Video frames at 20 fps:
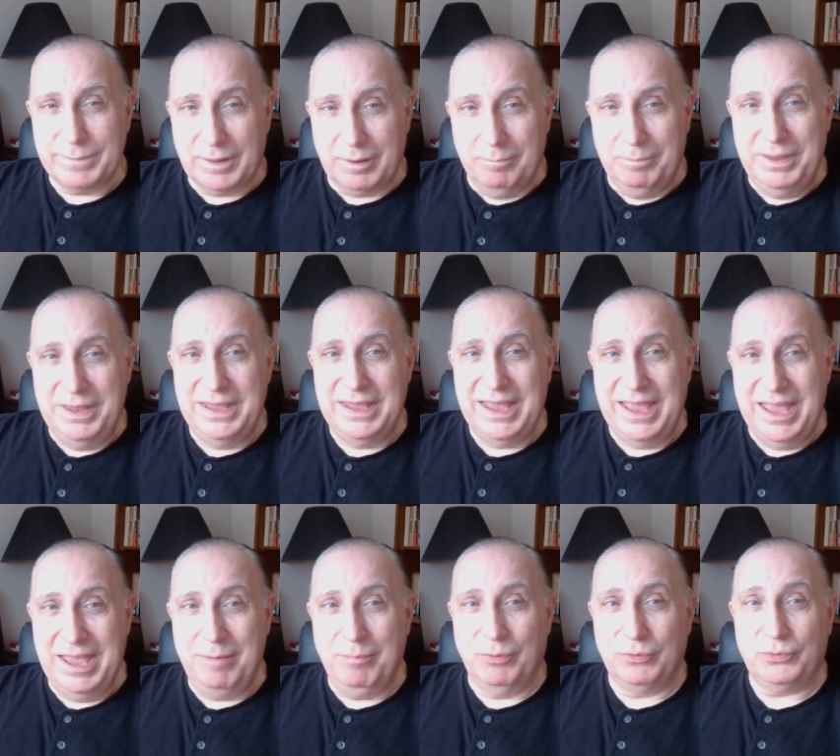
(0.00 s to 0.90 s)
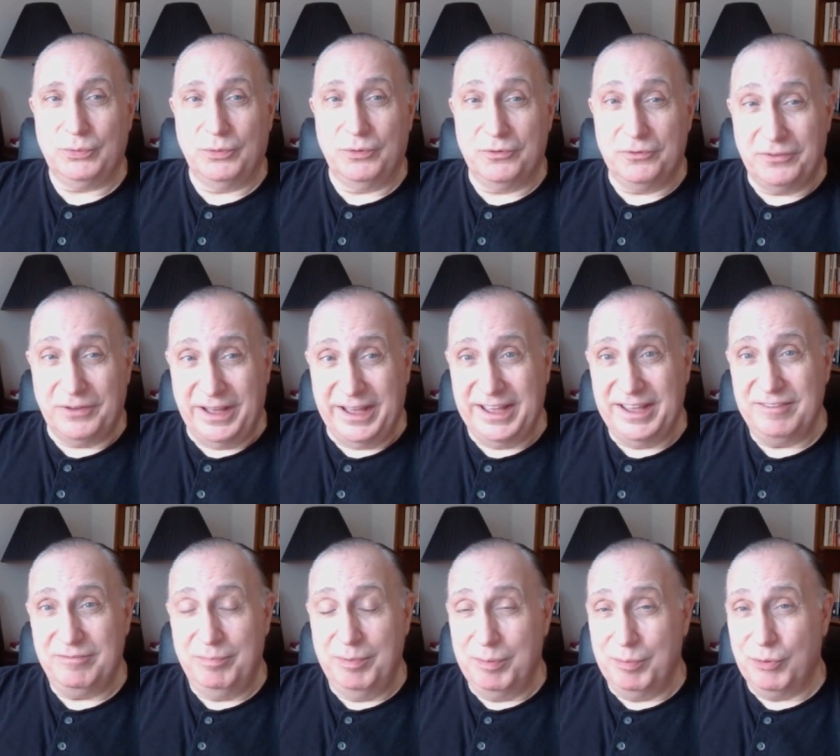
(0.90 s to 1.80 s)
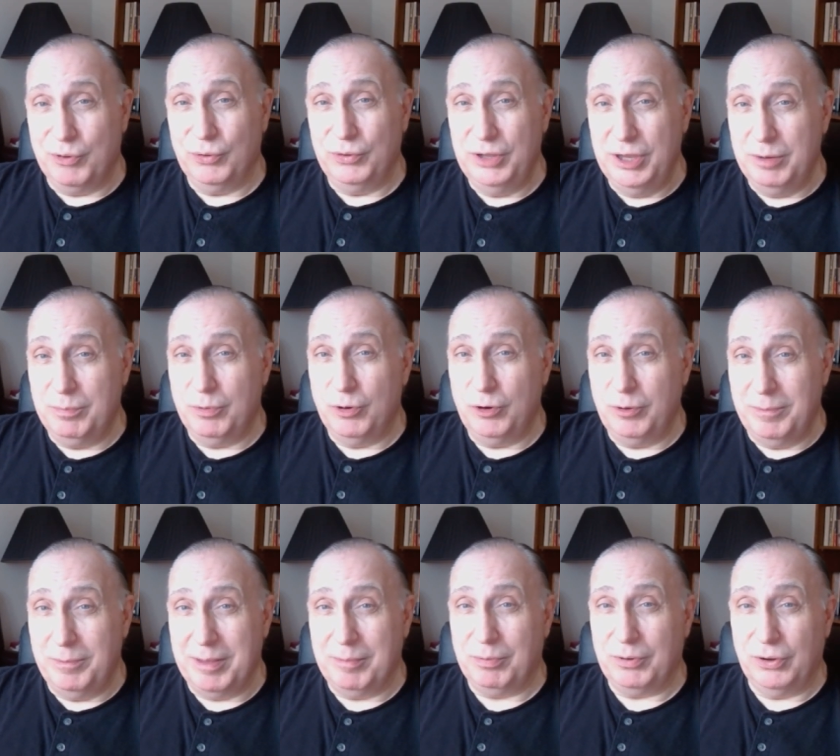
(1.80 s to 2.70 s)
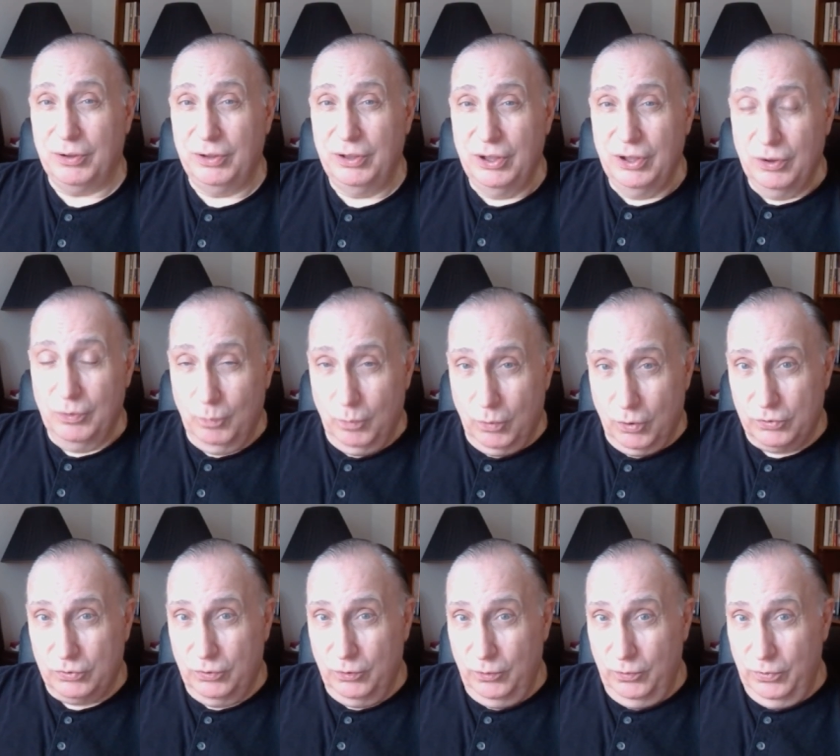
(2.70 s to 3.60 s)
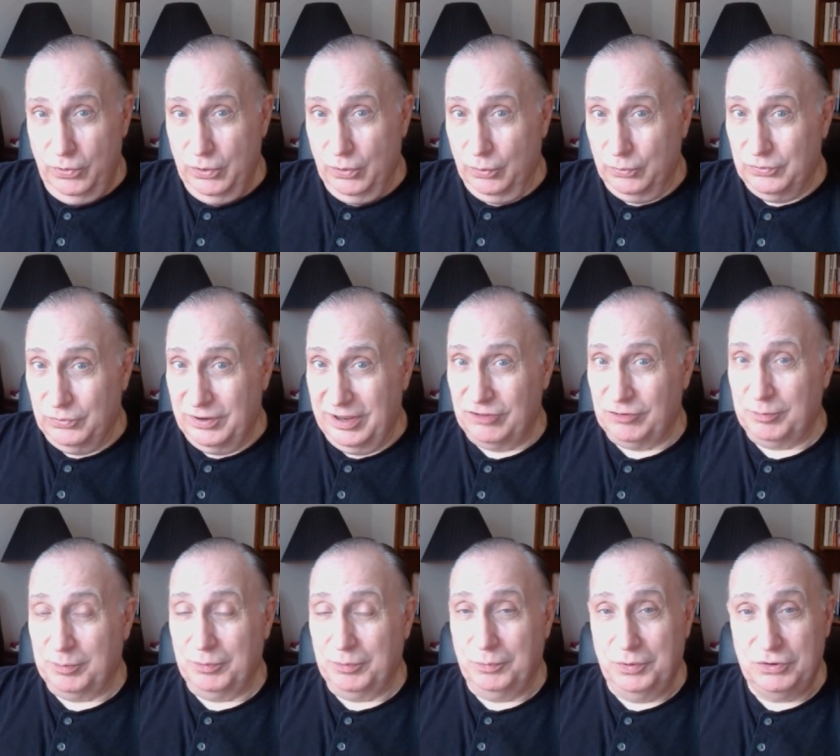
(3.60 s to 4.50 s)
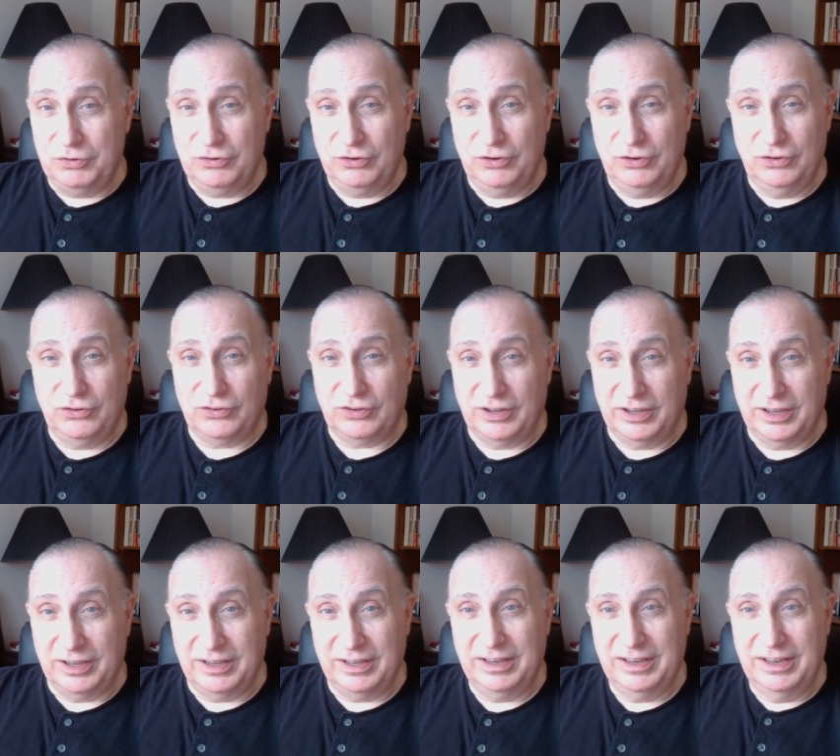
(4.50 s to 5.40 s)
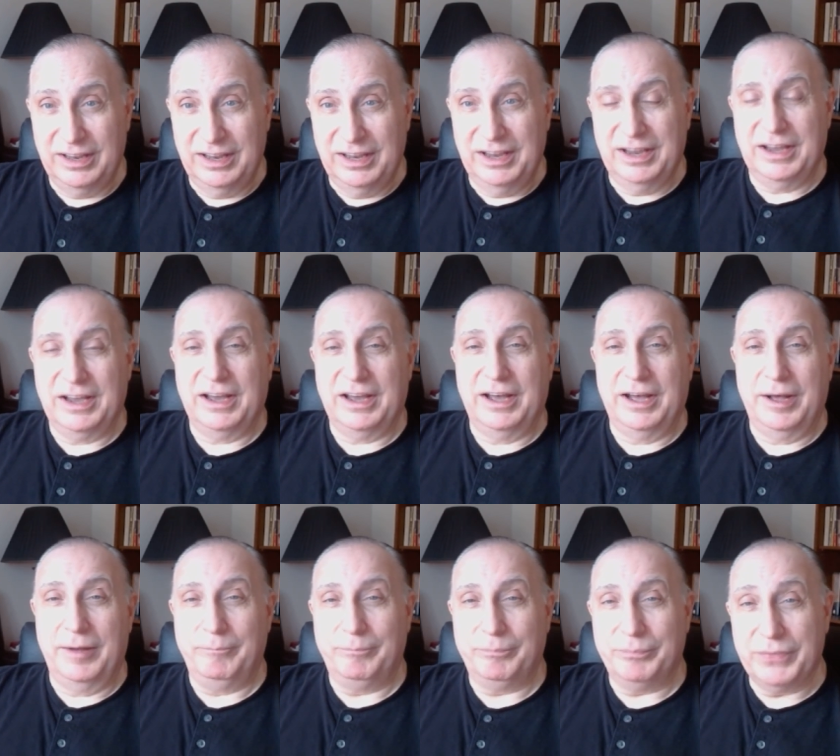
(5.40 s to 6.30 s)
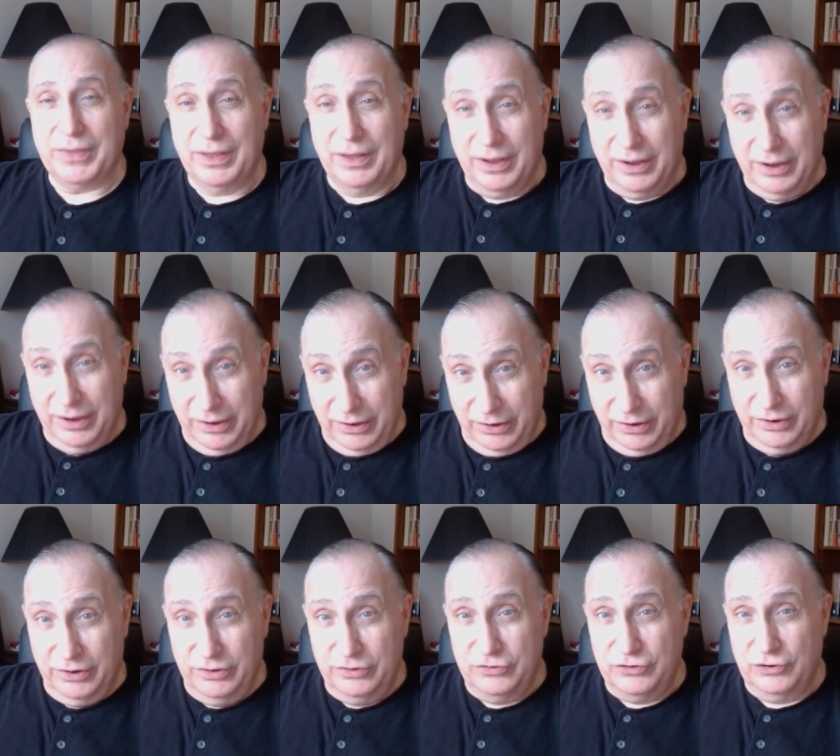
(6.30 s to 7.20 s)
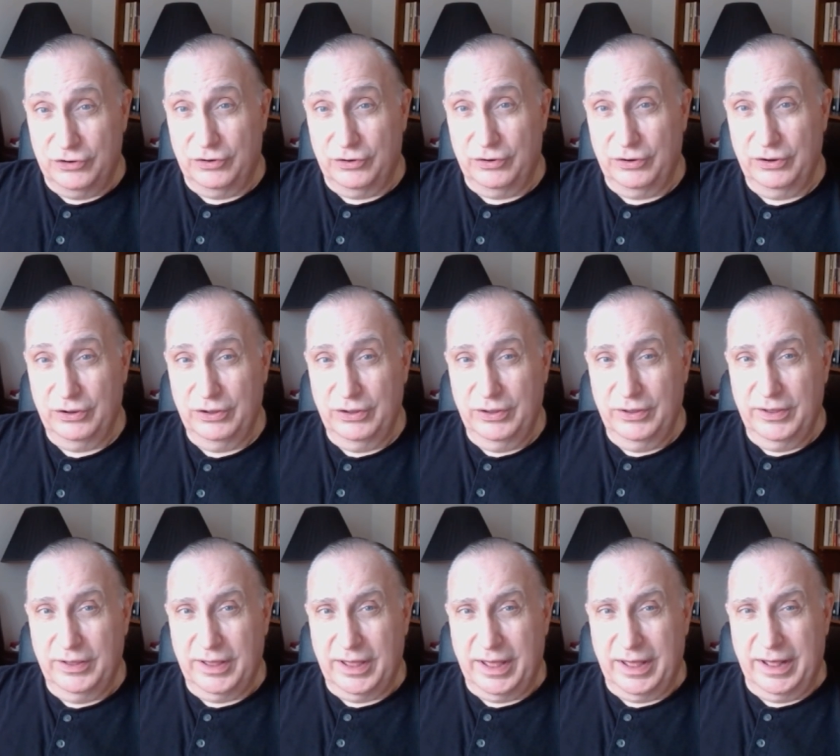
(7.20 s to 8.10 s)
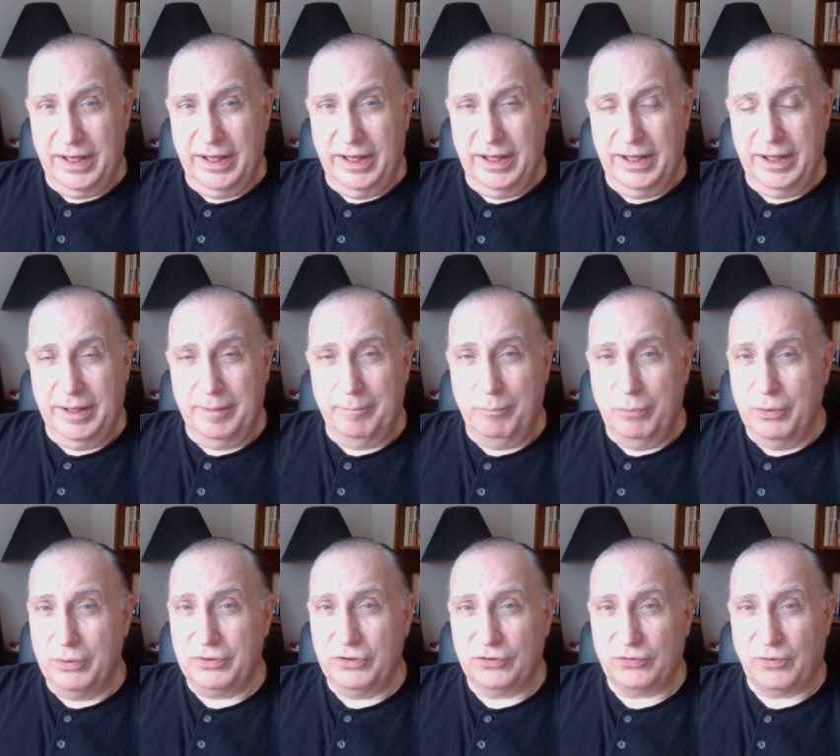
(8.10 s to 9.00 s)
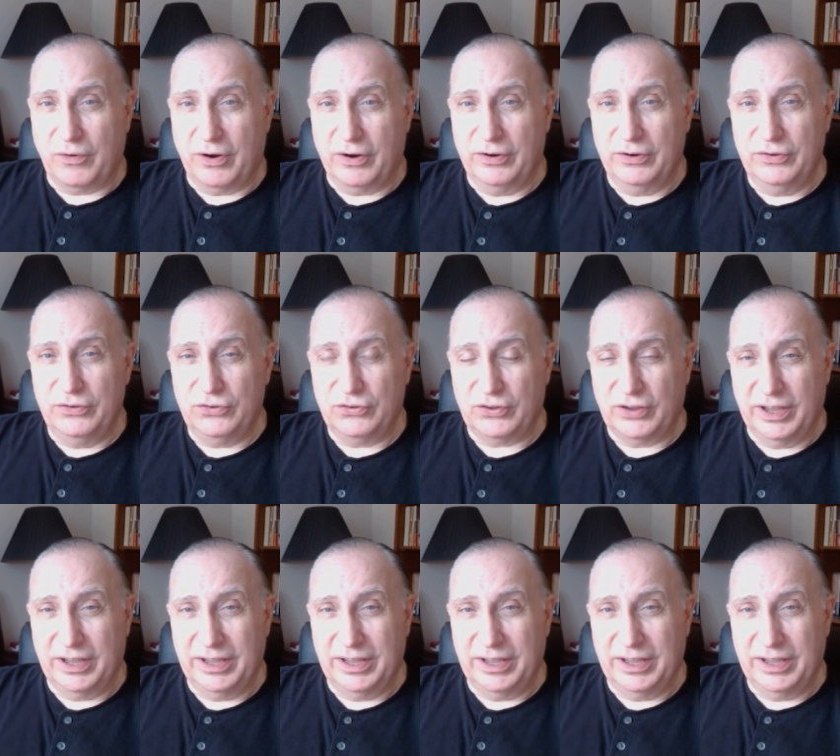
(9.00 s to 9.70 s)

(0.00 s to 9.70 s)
being able to revive biblical Hebrew, to be able to work through the Old Testament, which is um, a larger book as far as